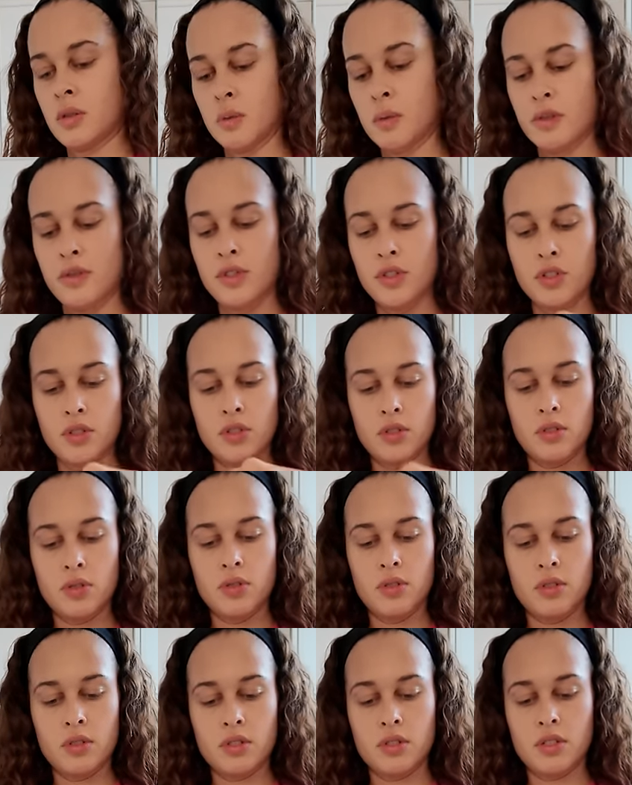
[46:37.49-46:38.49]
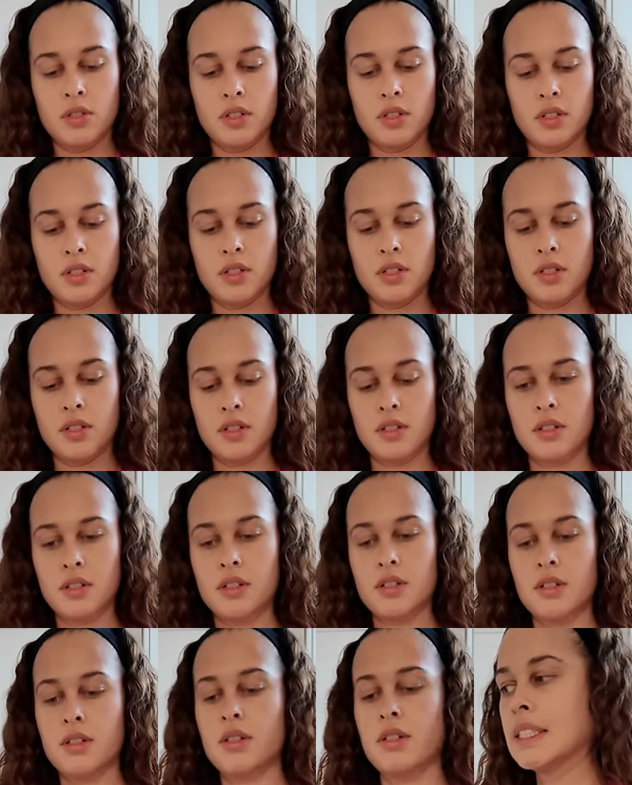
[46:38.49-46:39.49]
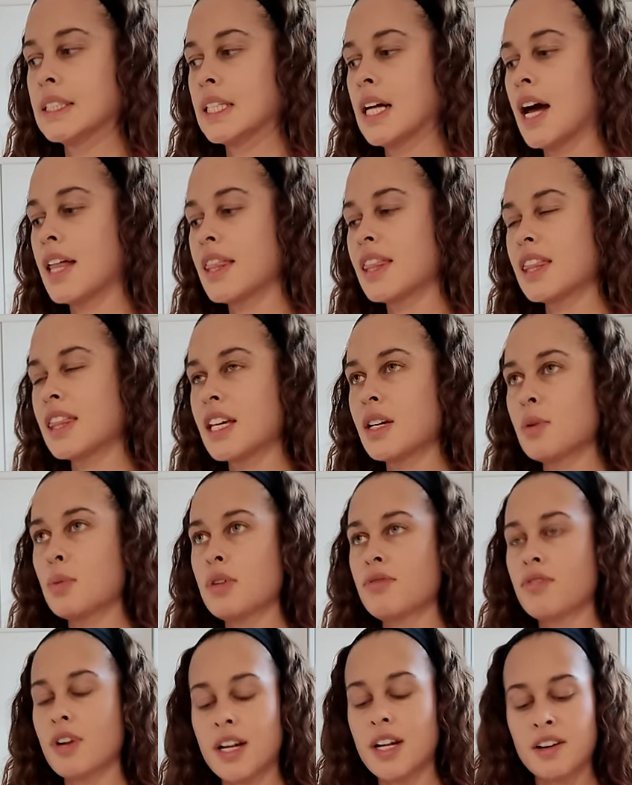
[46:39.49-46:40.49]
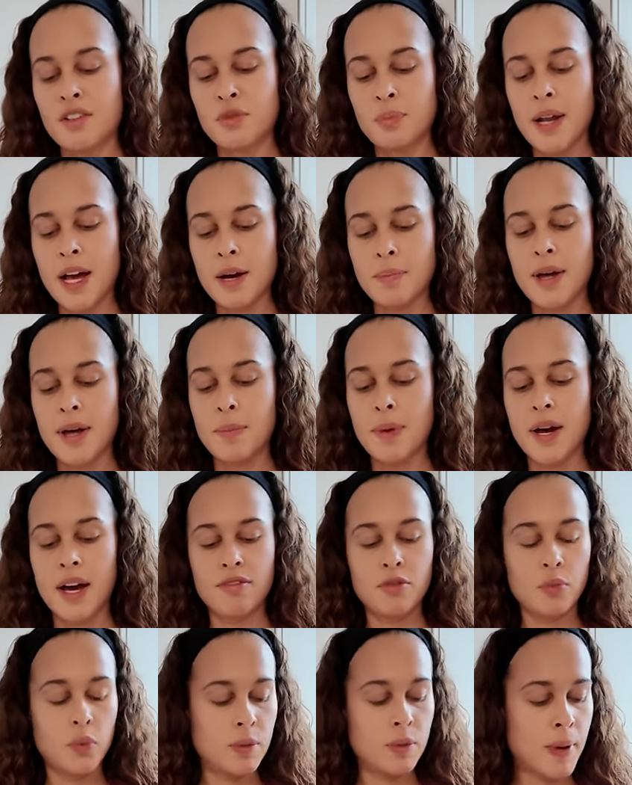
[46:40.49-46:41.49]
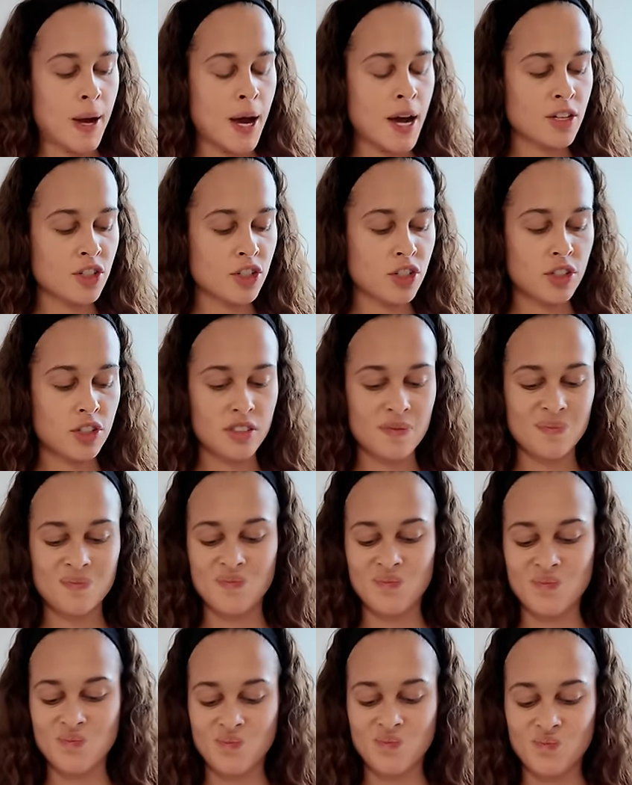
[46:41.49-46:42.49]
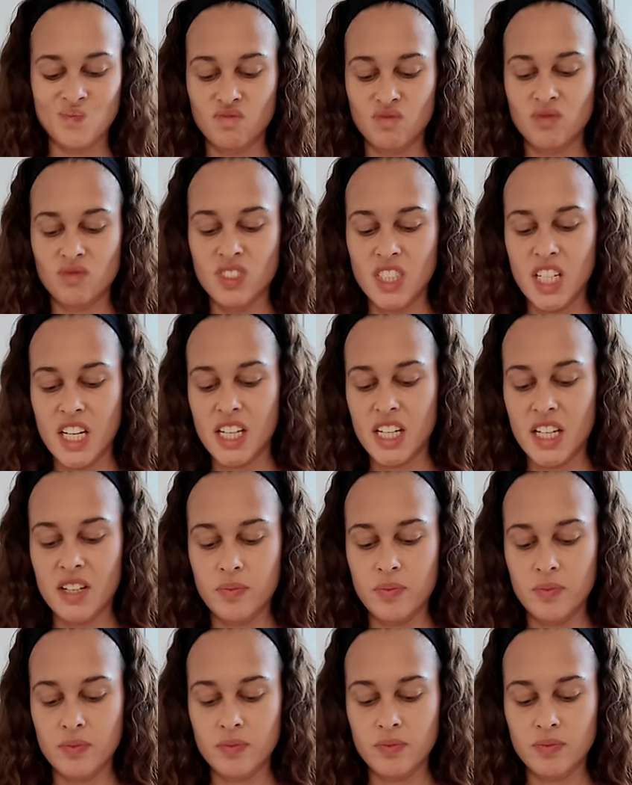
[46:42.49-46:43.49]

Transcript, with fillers: with salt. I think we've run out of black pepper, haven't we, Bash? Yeah.